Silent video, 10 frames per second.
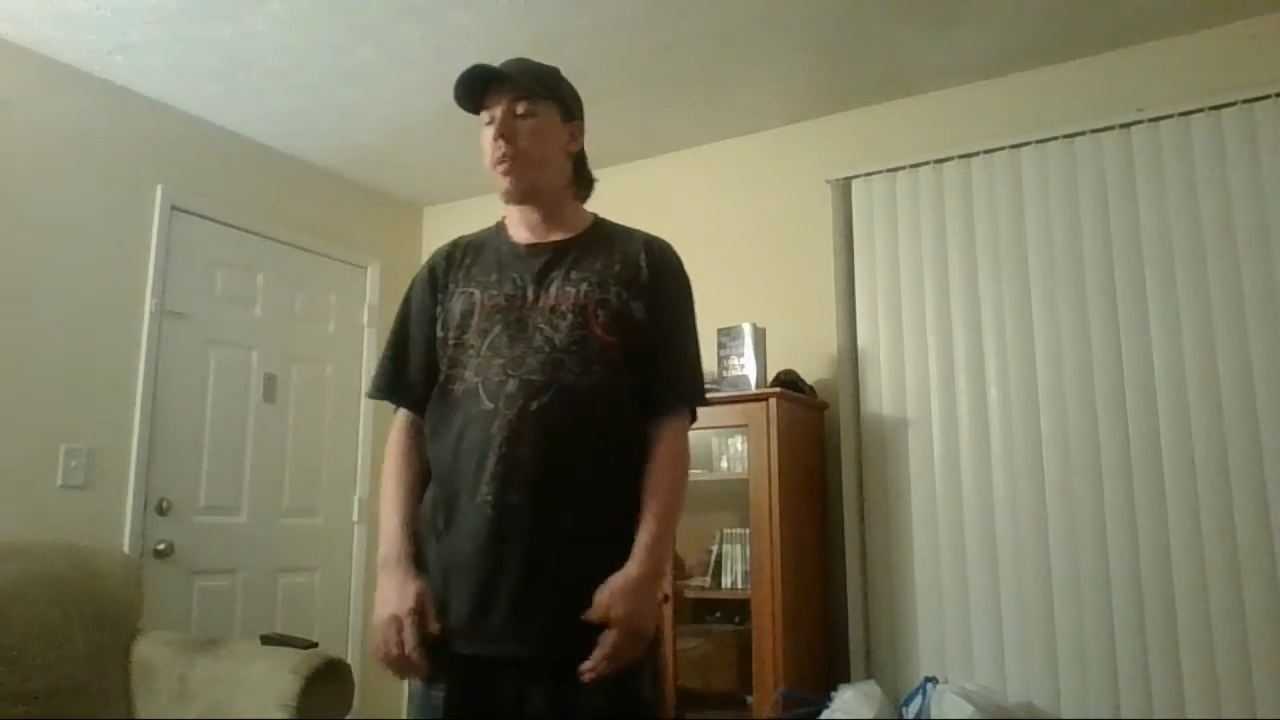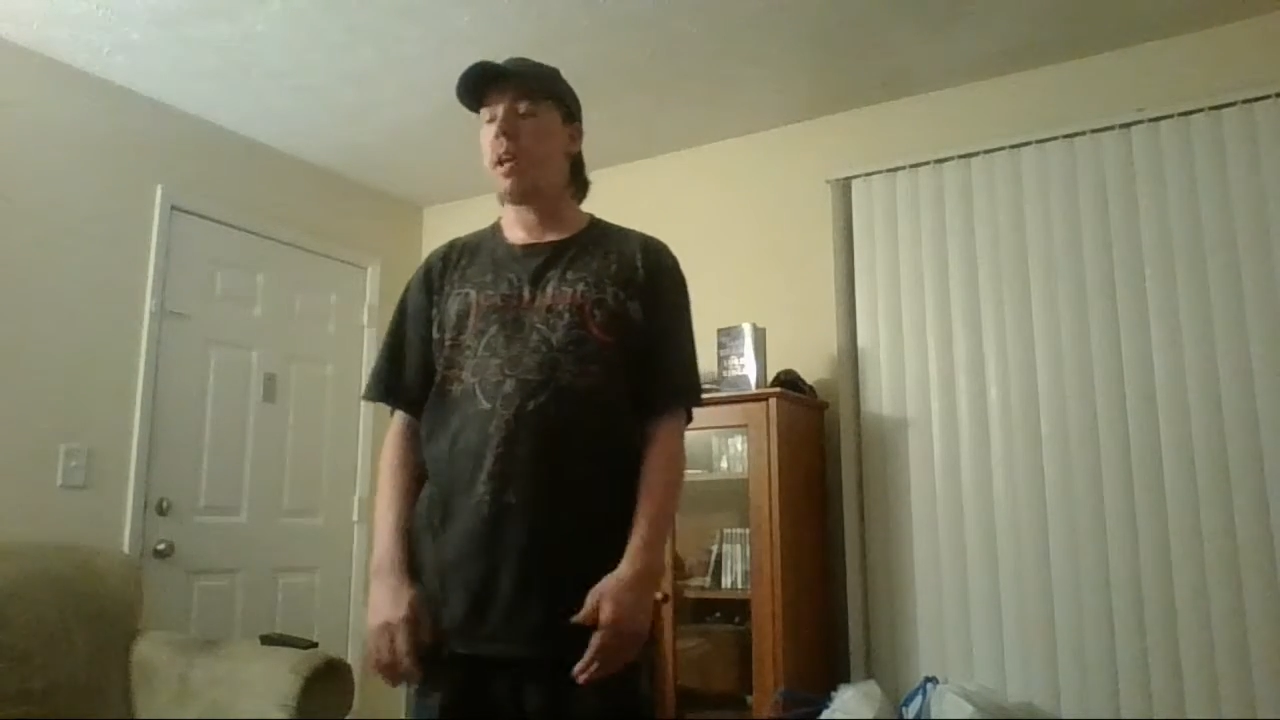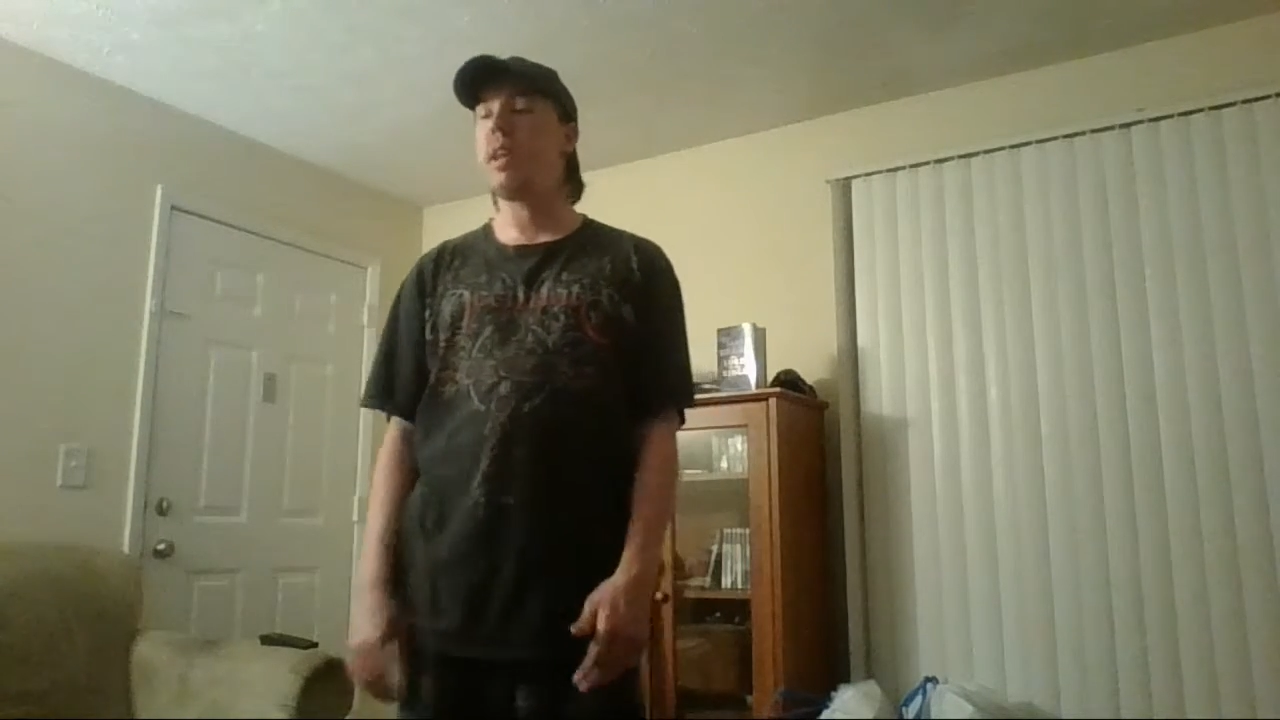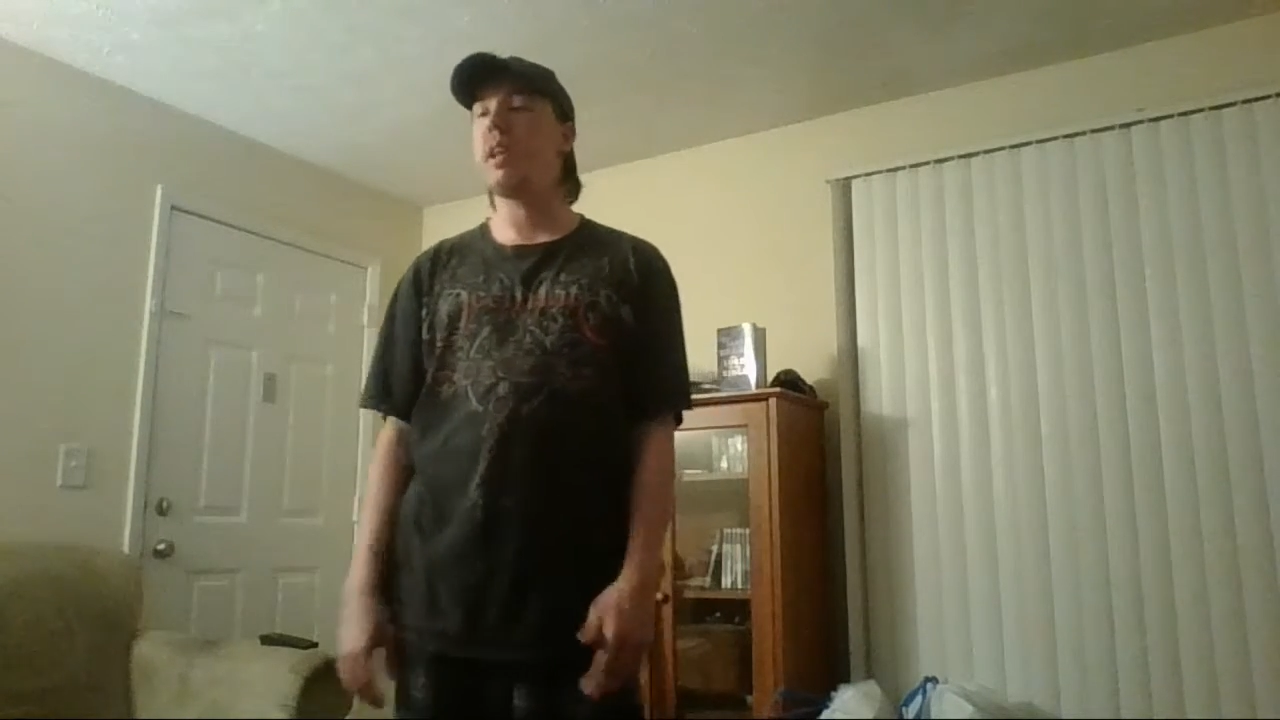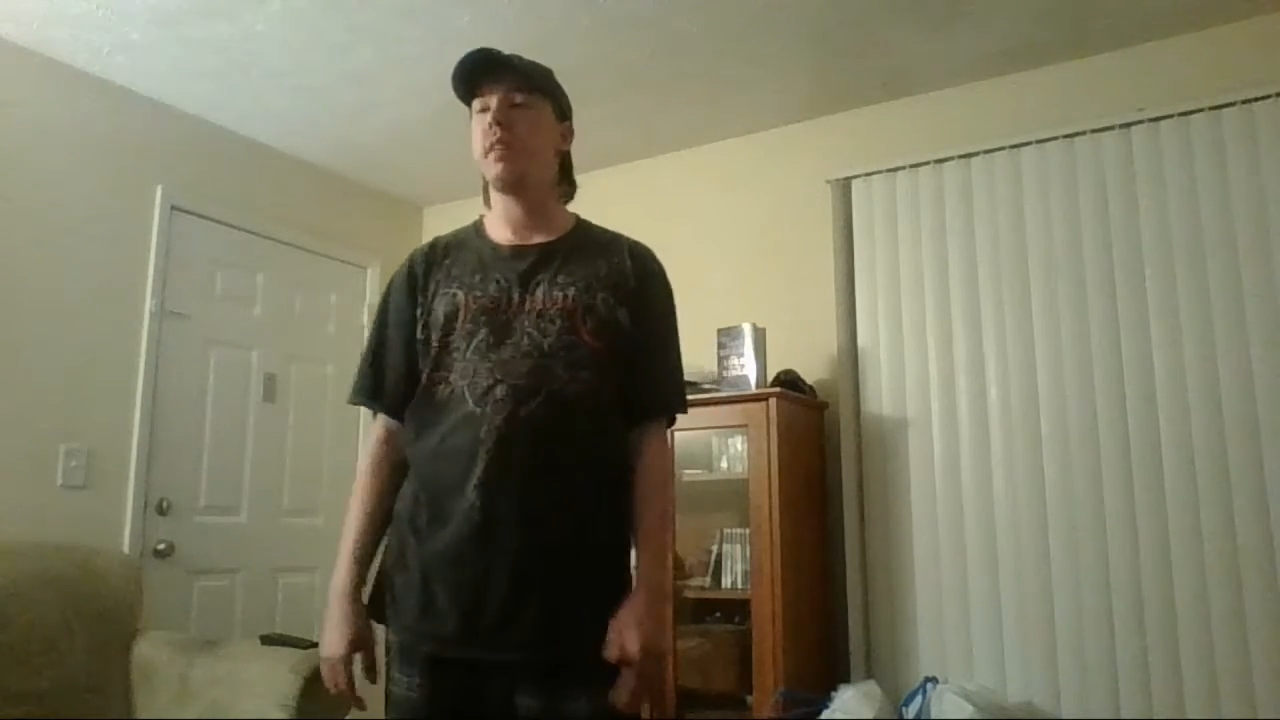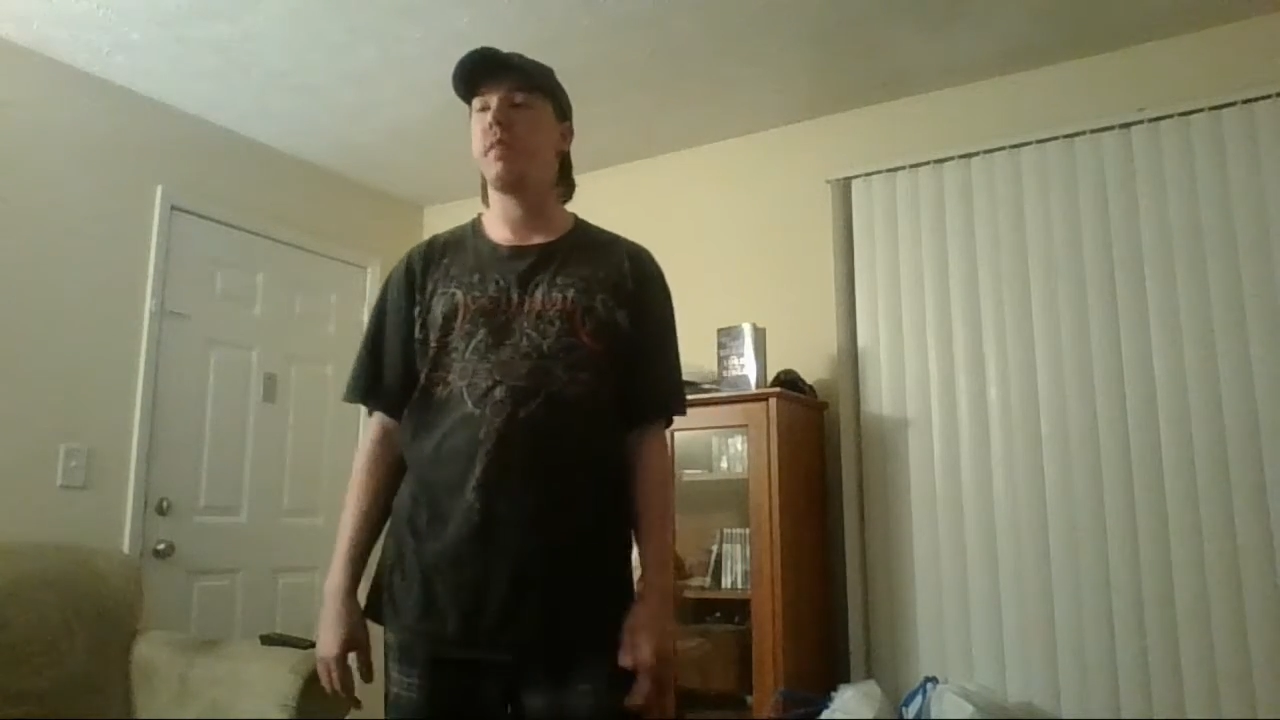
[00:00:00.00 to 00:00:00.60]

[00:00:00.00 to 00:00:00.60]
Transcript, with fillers: idiot